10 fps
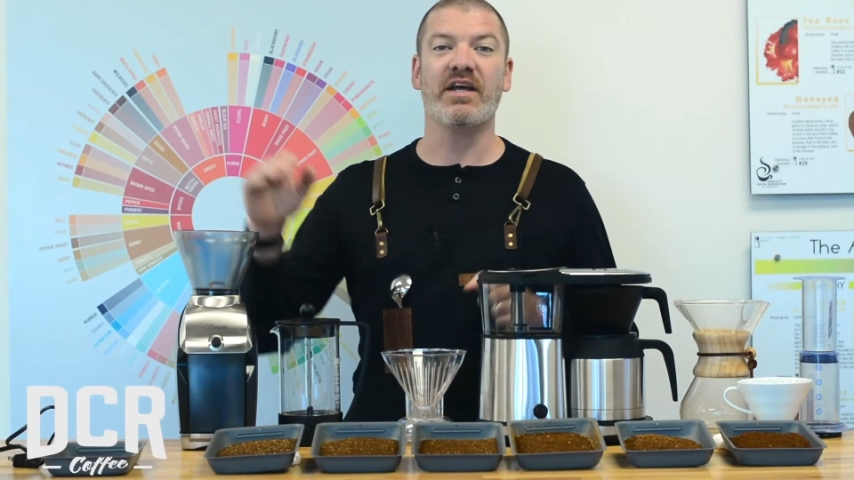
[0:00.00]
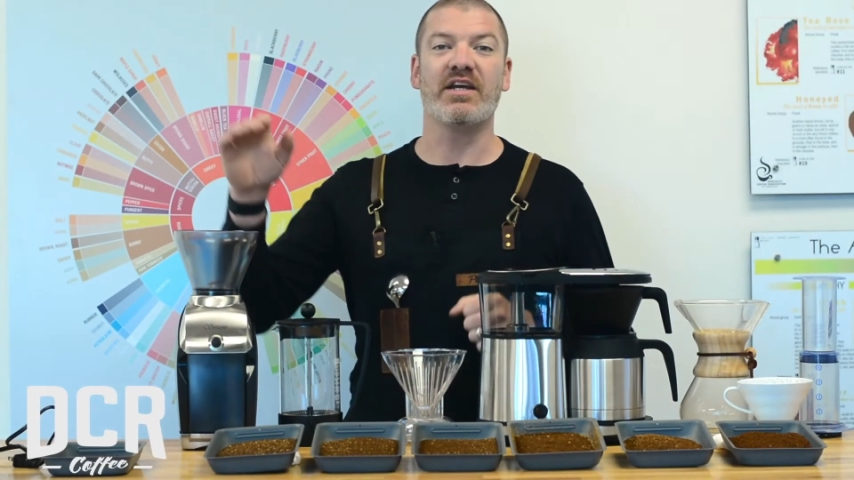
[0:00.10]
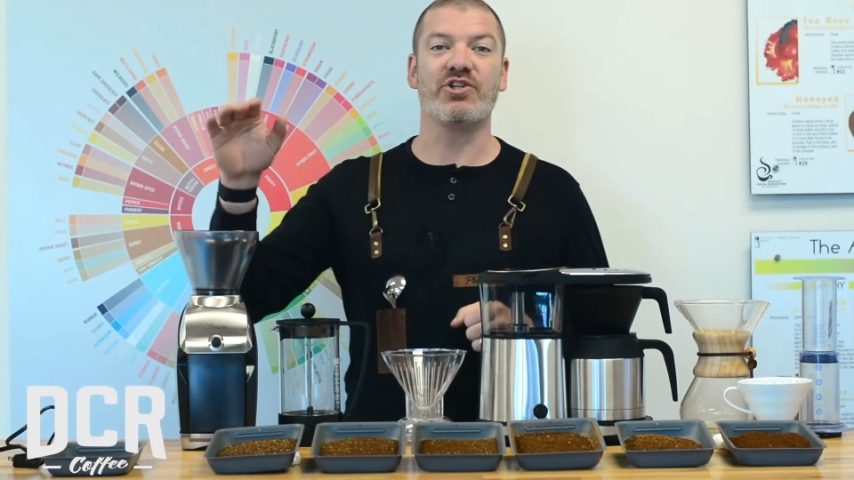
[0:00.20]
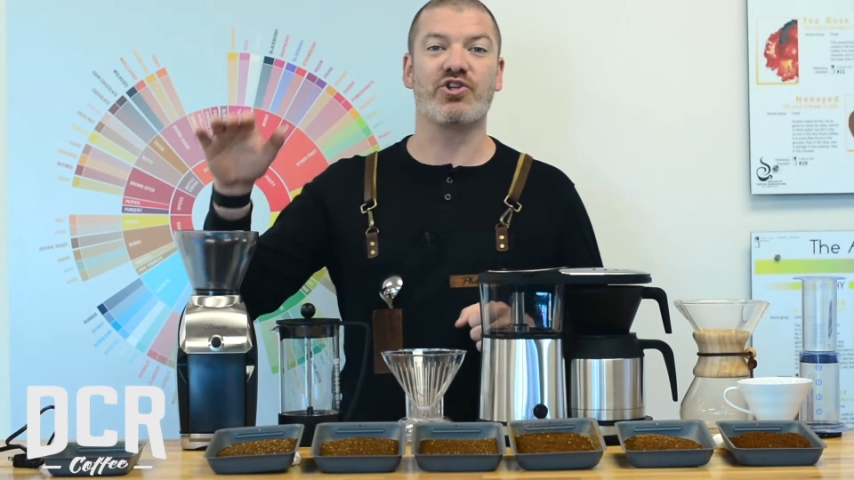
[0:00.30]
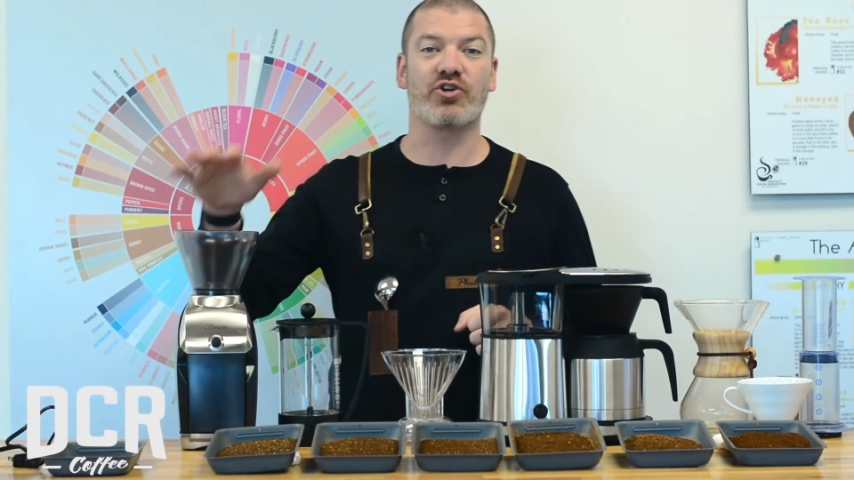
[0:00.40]

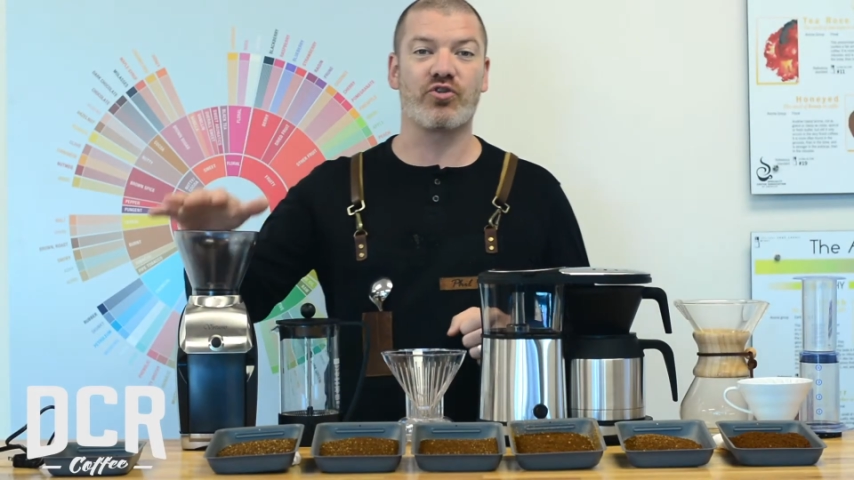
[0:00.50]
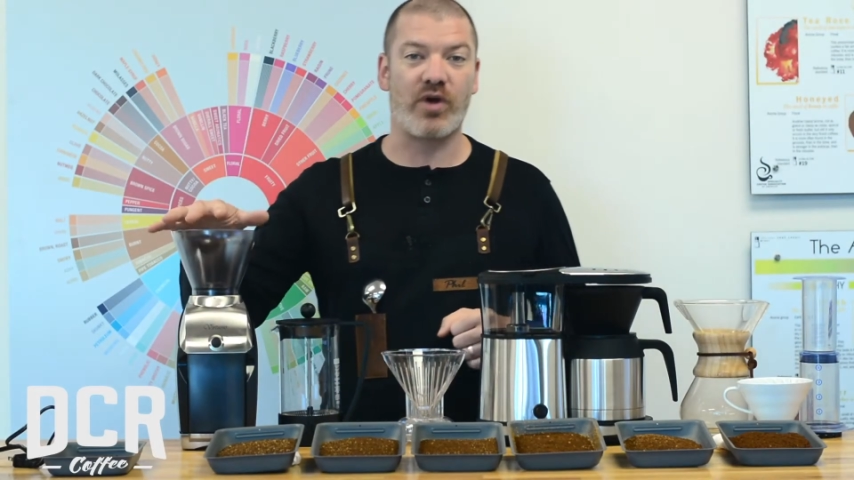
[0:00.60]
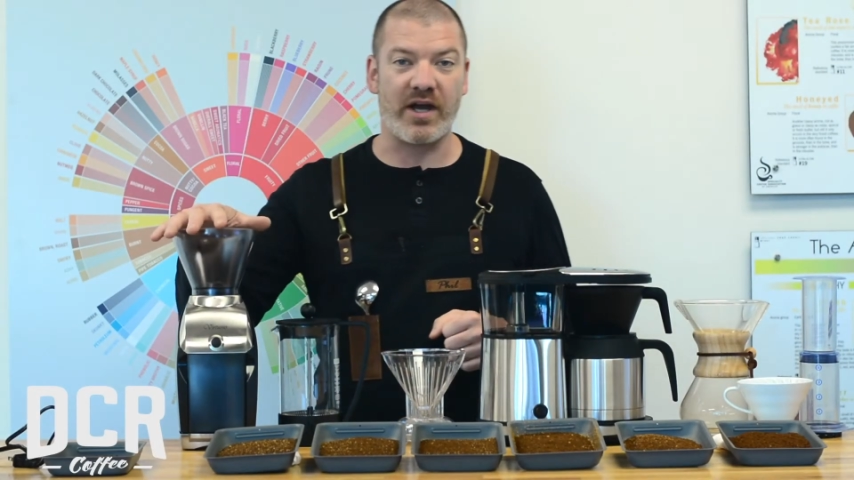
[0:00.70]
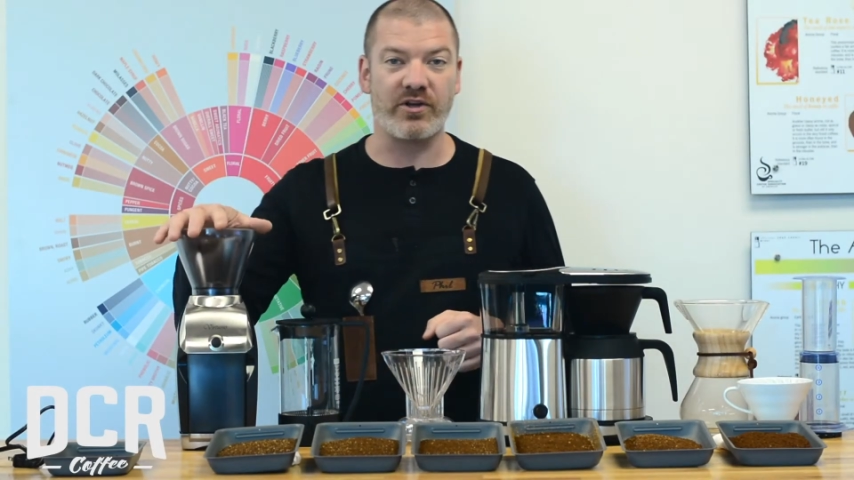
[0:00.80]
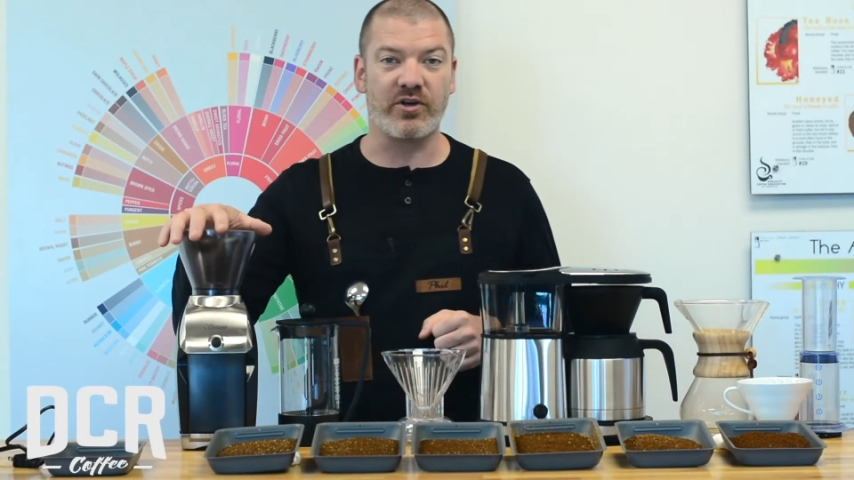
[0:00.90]
is your
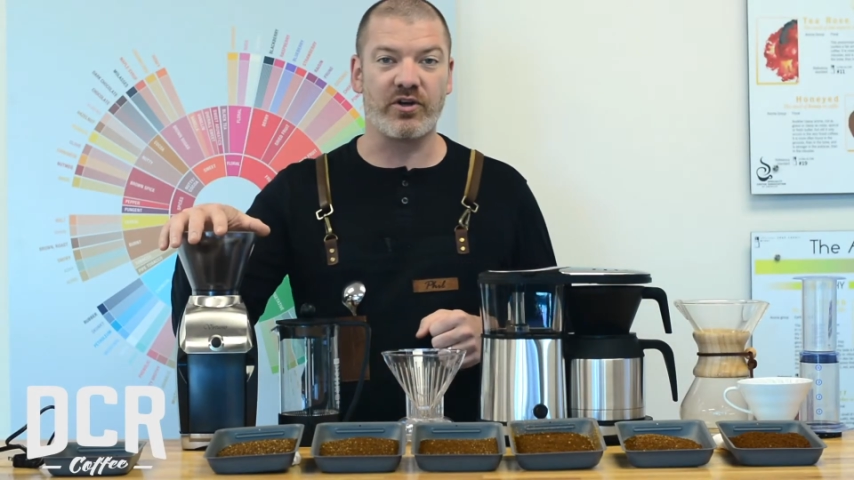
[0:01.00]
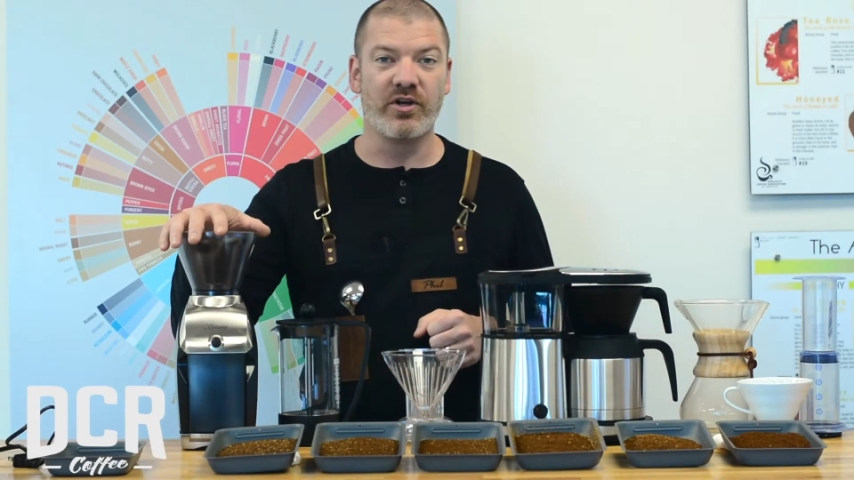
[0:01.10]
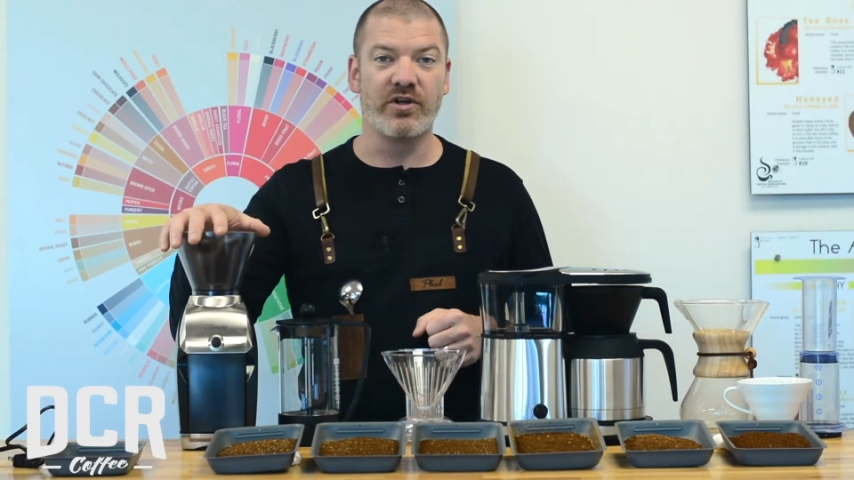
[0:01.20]
grinder.